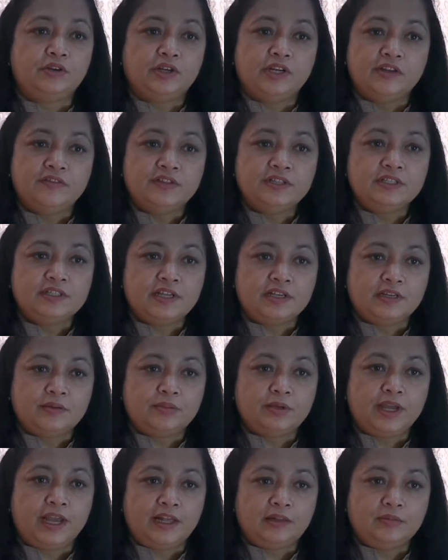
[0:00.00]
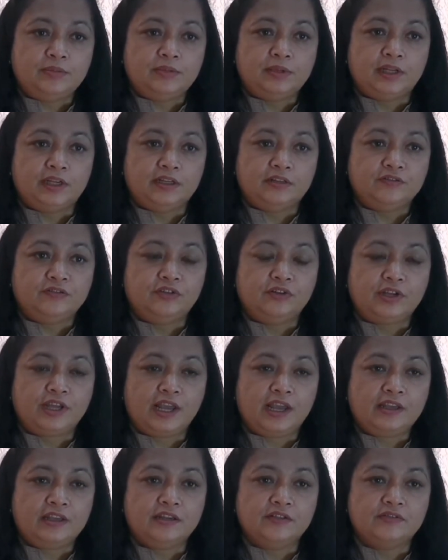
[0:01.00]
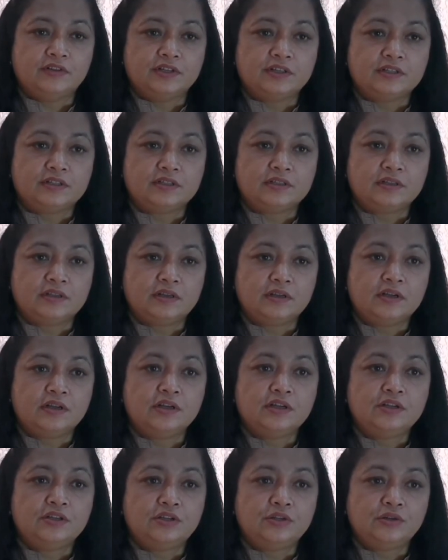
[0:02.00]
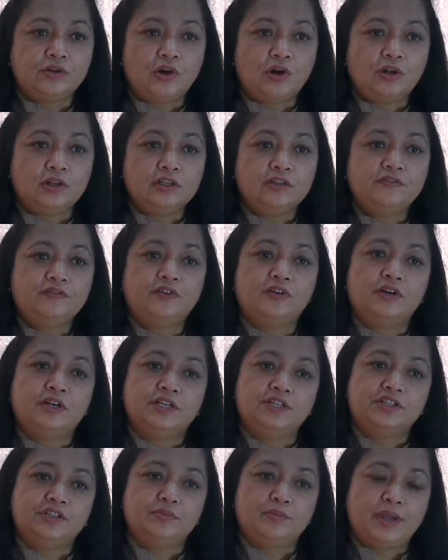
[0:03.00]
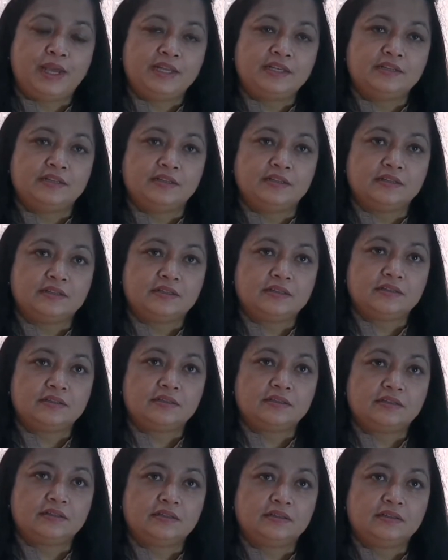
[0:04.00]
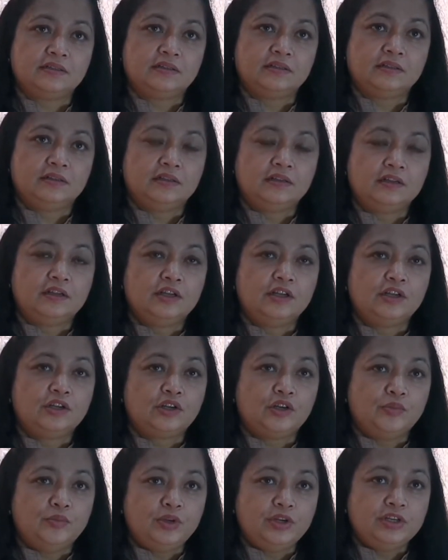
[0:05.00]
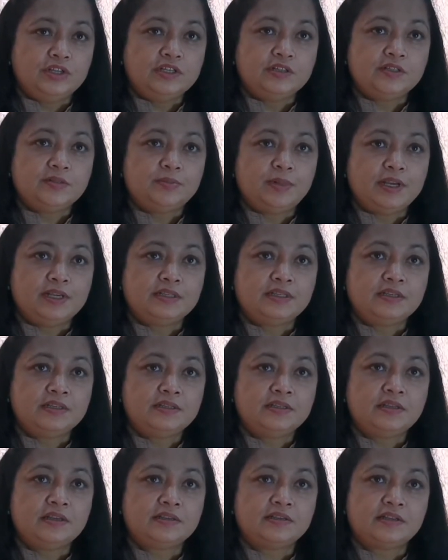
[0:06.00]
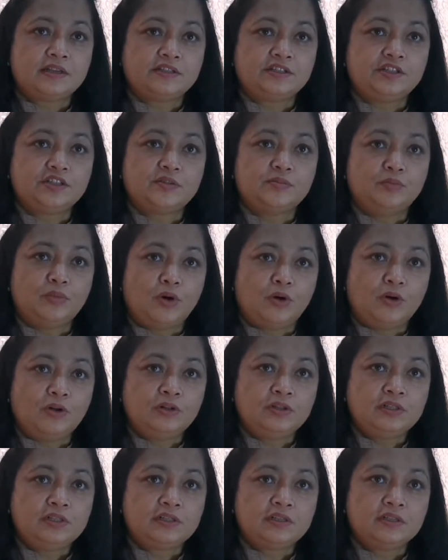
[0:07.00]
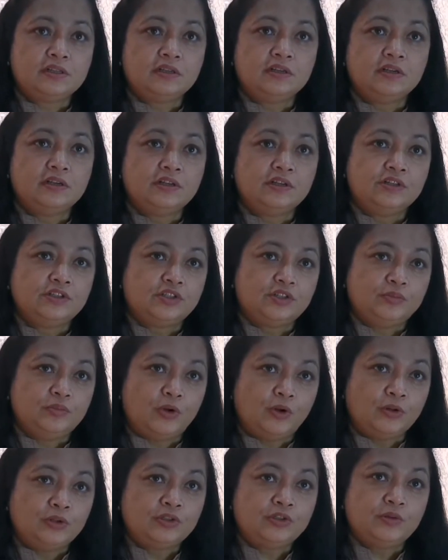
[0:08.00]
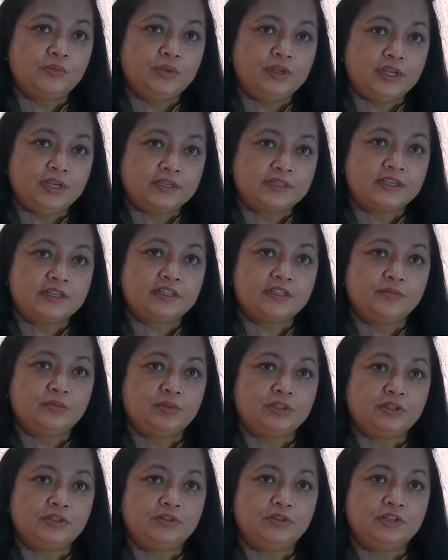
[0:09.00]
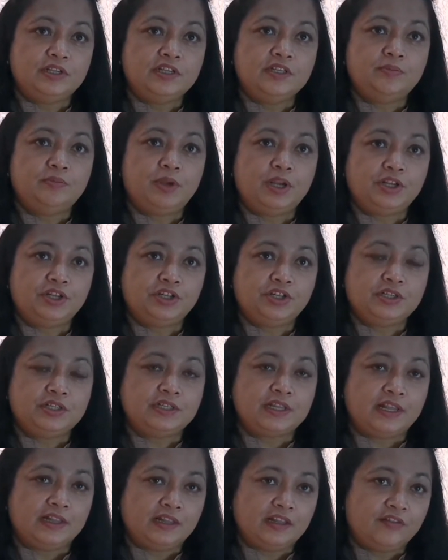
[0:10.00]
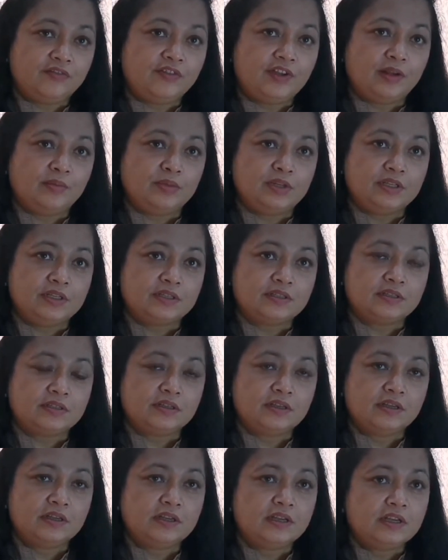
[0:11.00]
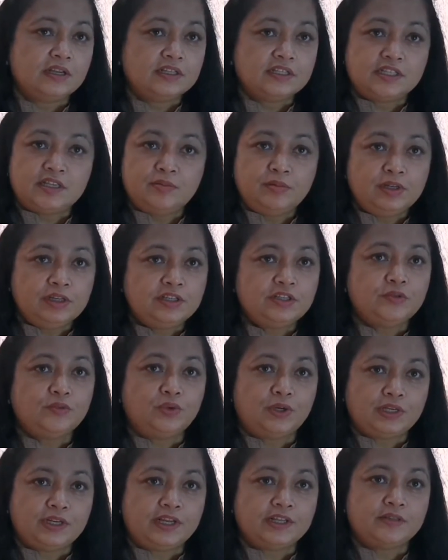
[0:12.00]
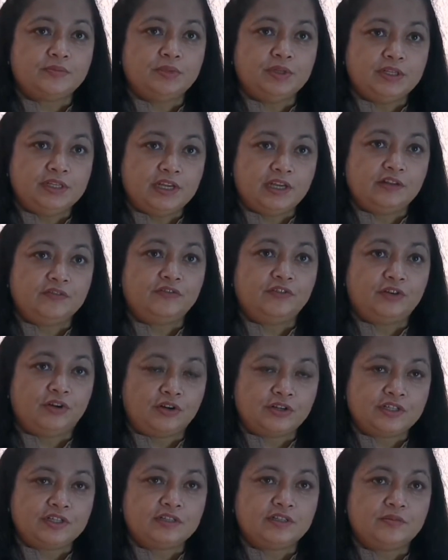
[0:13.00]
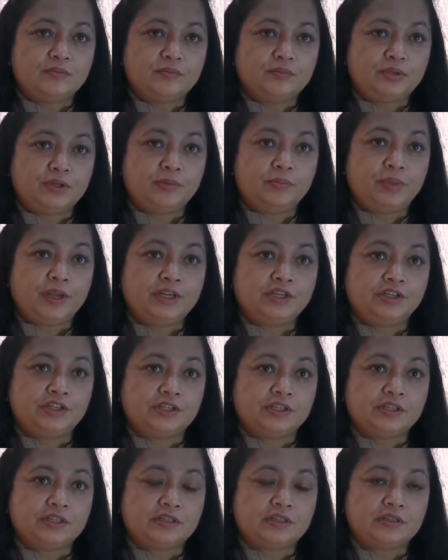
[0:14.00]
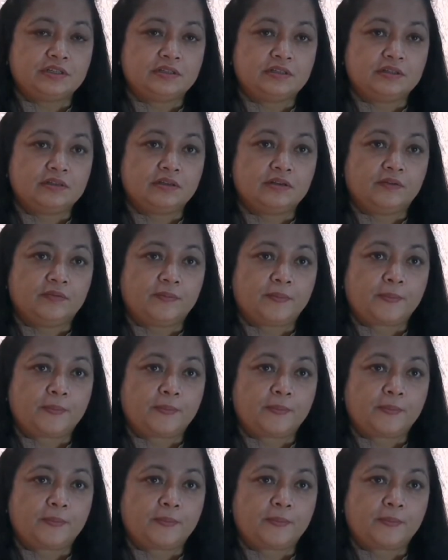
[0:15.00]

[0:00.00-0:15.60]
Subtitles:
They could even set up a helpline for caregivers to call in for urgent matters. Community spaces such as malls should also be accessible to these patients and their families, similar to what has been done for autism patients.